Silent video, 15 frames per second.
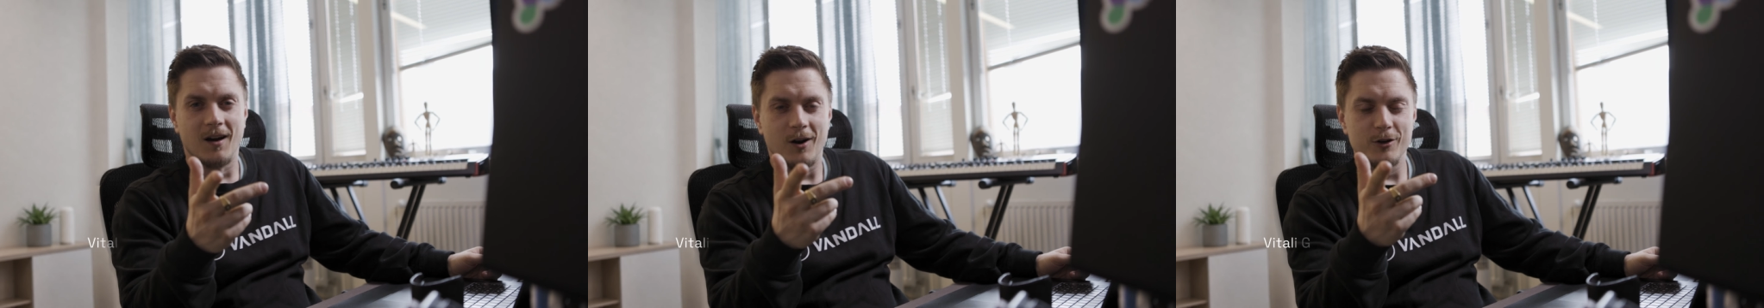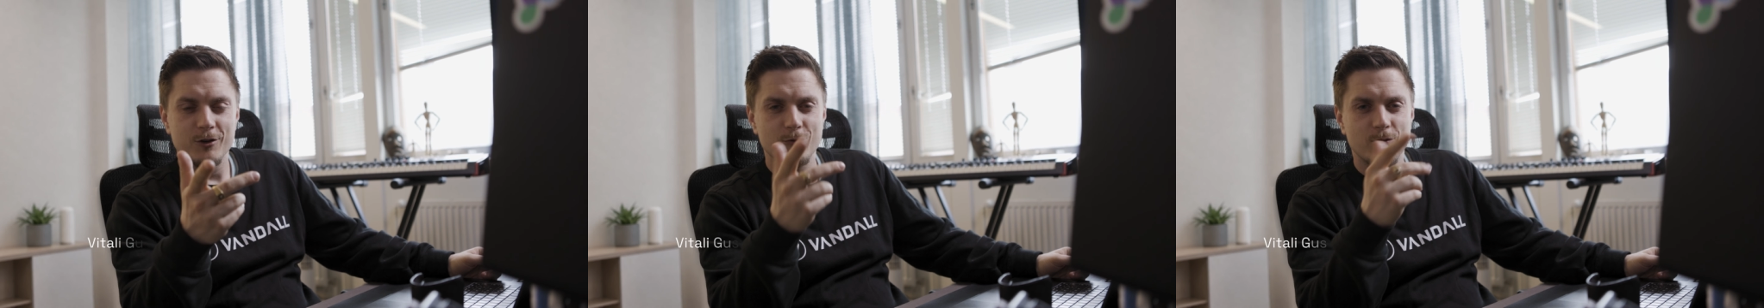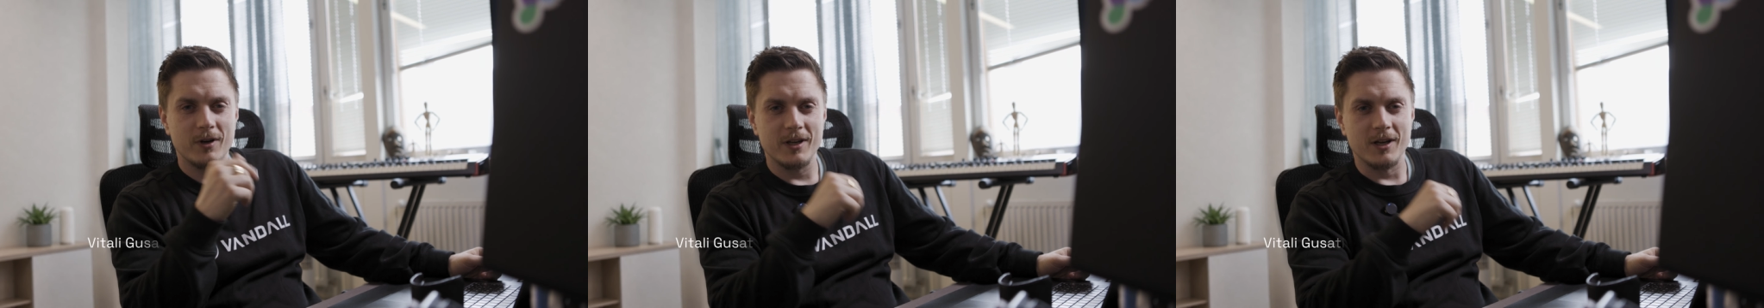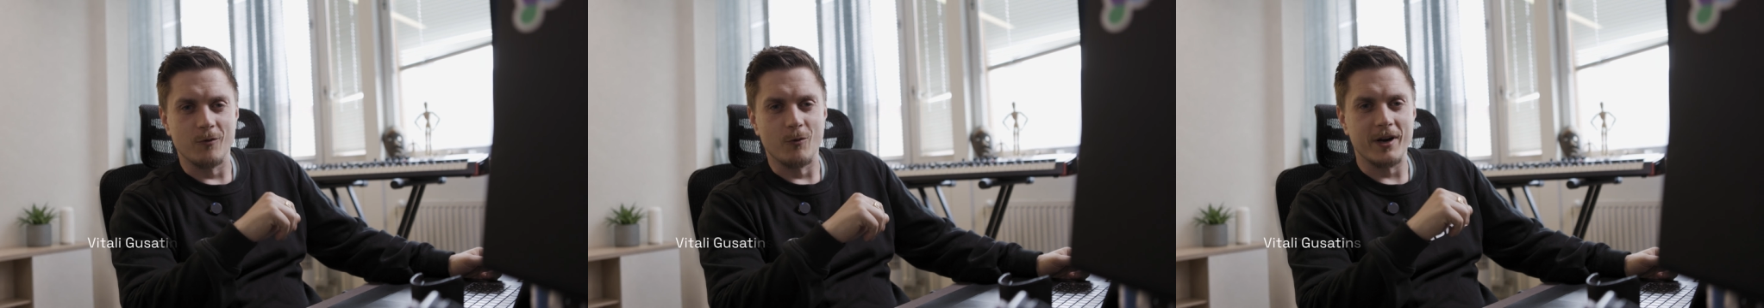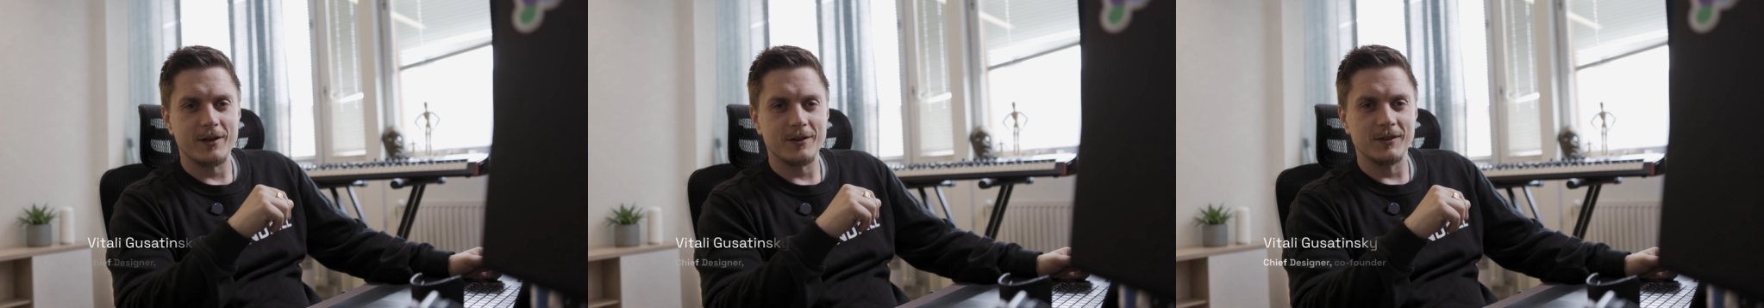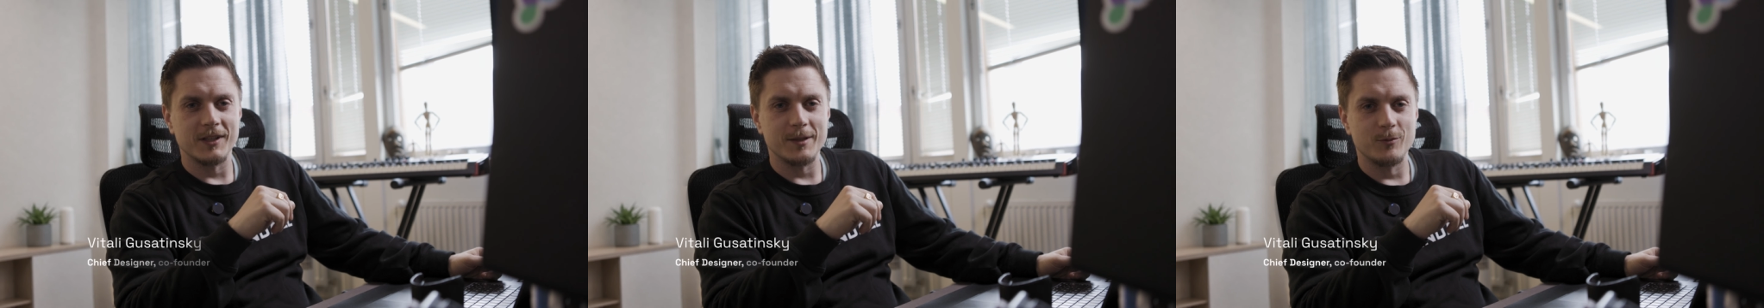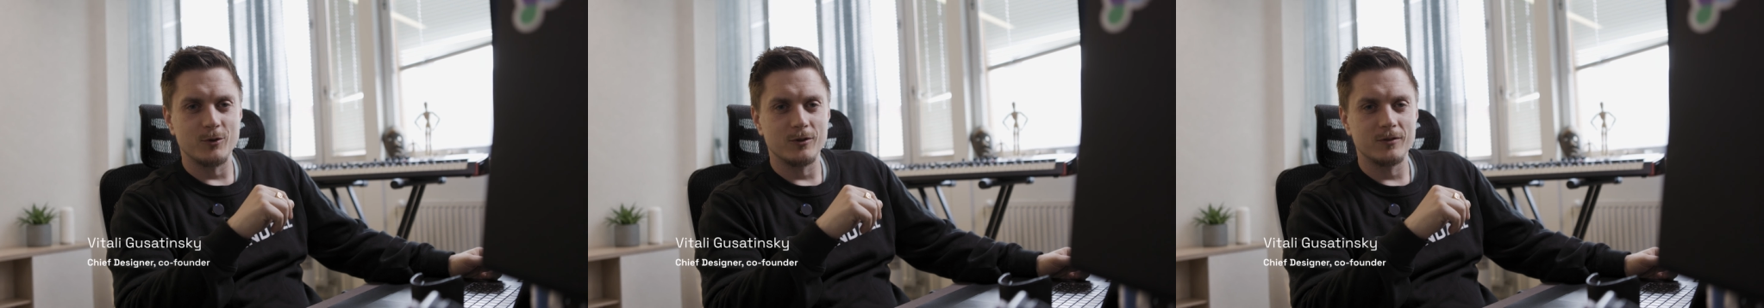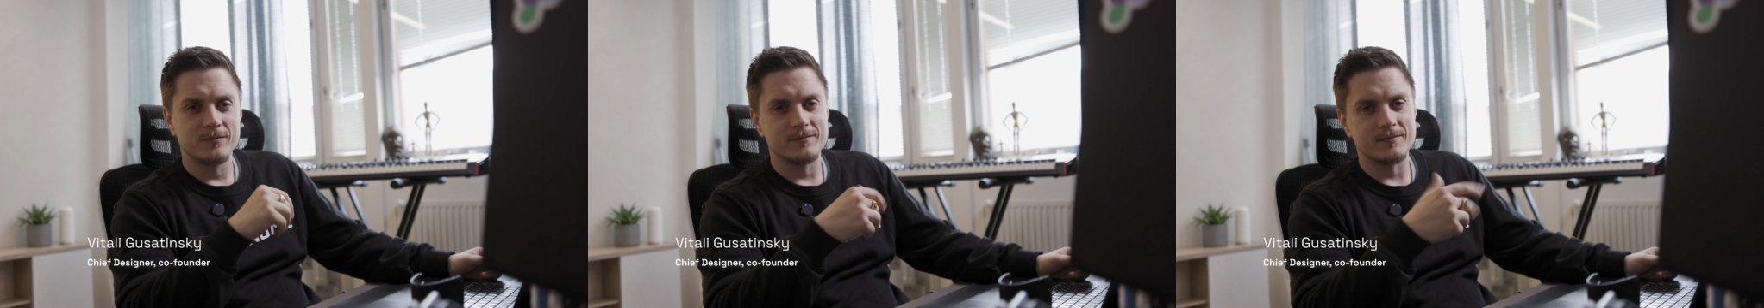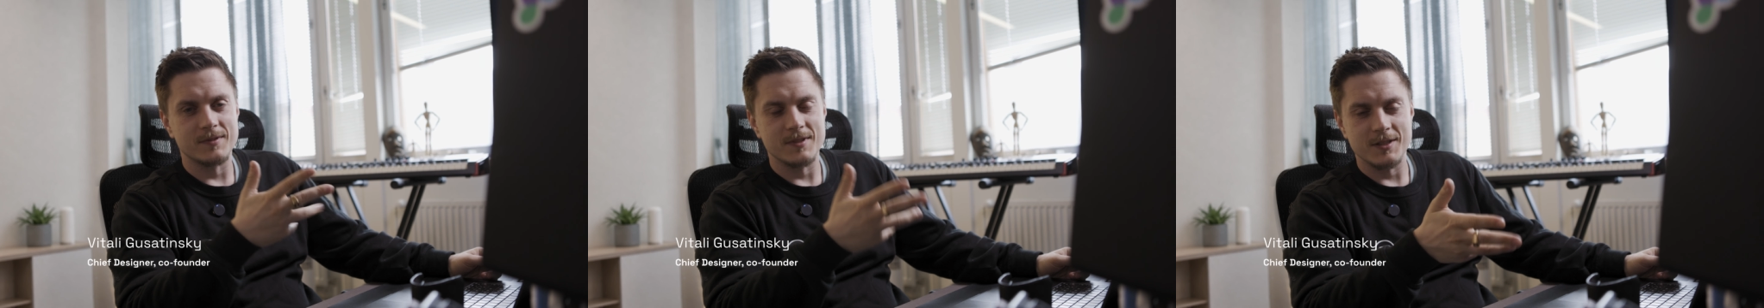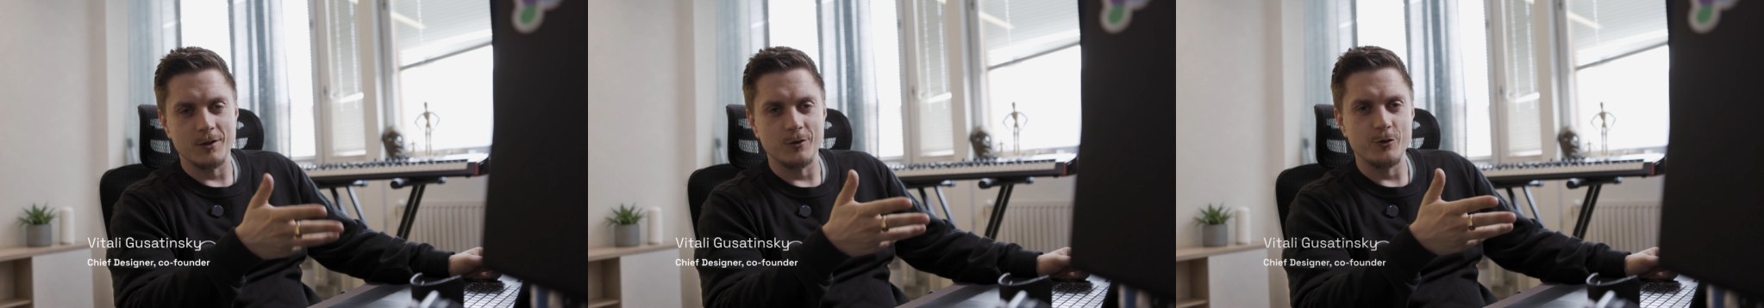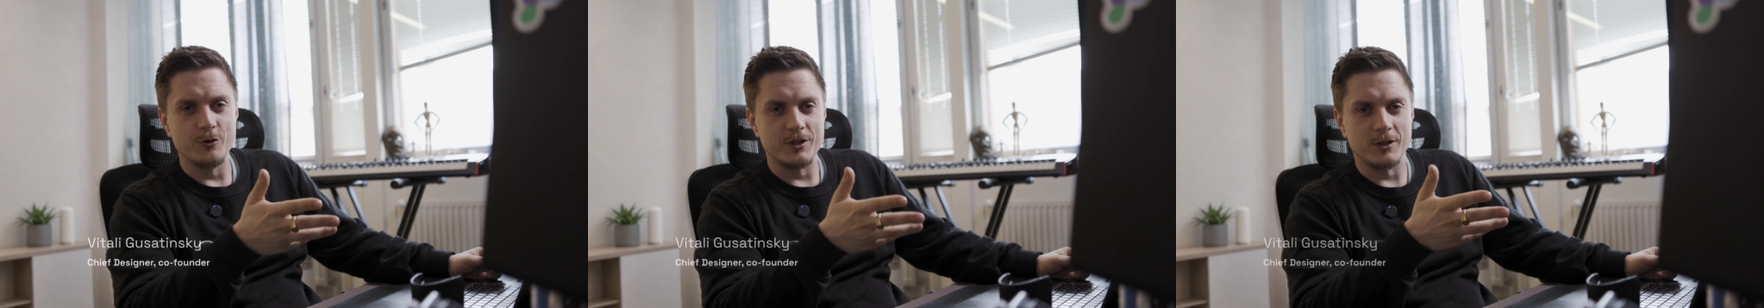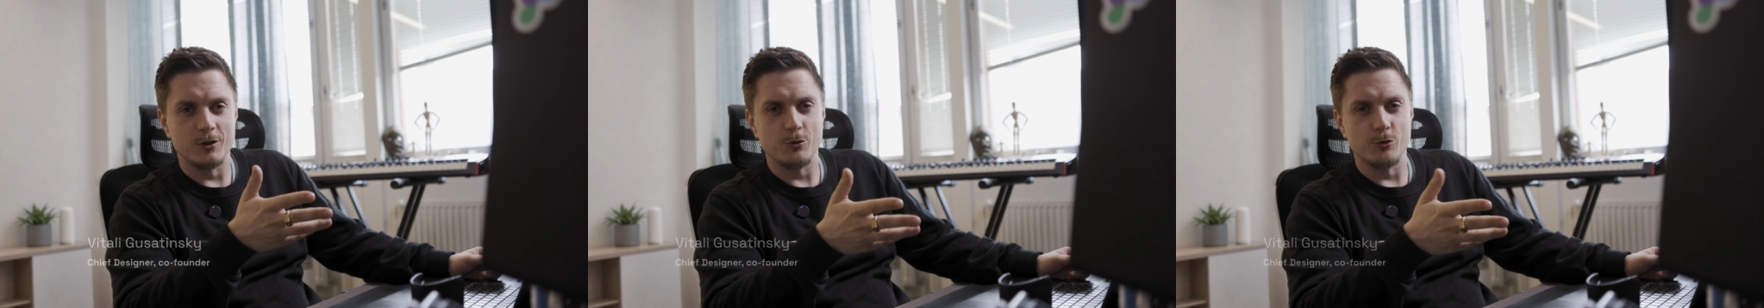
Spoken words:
Are you running a record label, still using